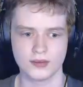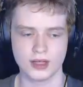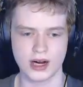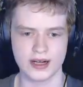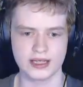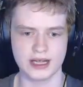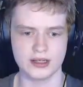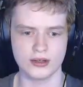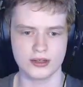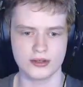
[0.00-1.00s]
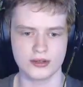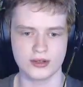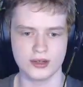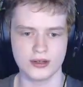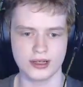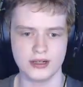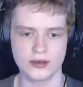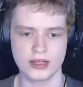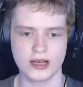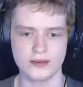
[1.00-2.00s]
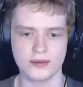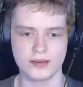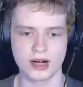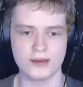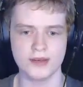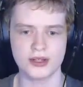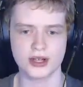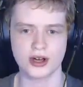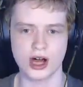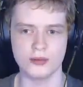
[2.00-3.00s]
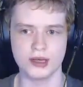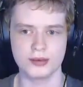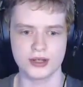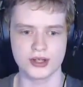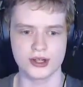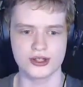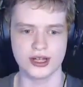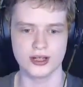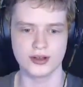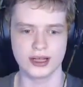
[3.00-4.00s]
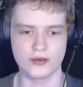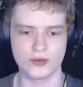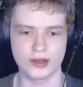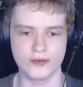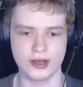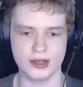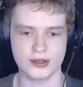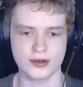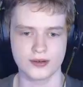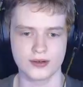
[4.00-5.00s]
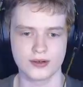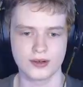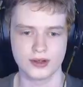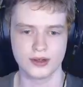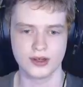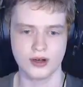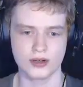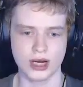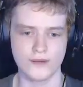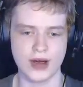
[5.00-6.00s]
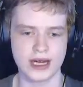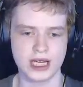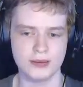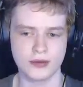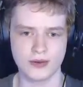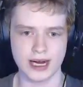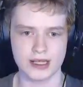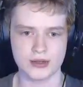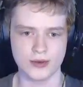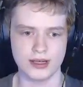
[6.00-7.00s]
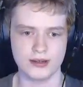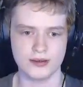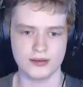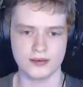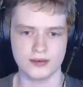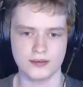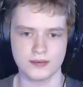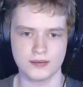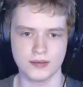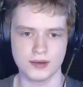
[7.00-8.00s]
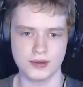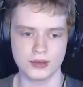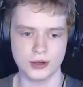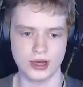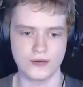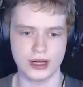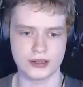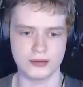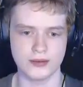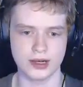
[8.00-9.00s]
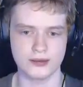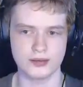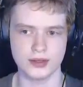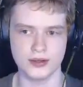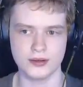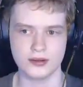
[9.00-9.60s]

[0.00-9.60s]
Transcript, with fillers: Alright, did I do, do the cleaner? Or did I probably missed a cobweb because I just did it like really fast? Or did I vacuum the rats? Wait. Do I vacuum the rat? No.